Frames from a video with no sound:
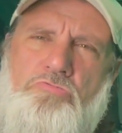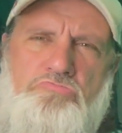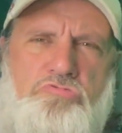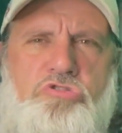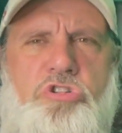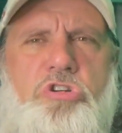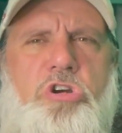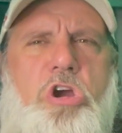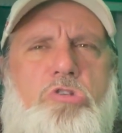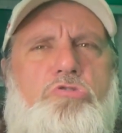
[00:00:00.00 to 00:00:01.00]

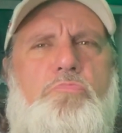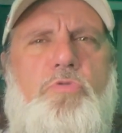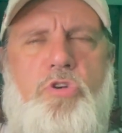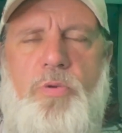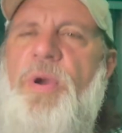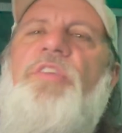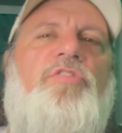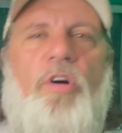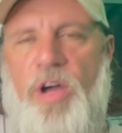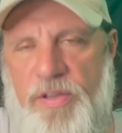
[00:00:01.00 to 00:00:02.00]
Yeah, look at me. We
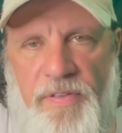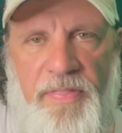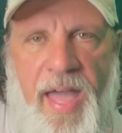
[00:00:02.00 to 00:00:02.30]
saw even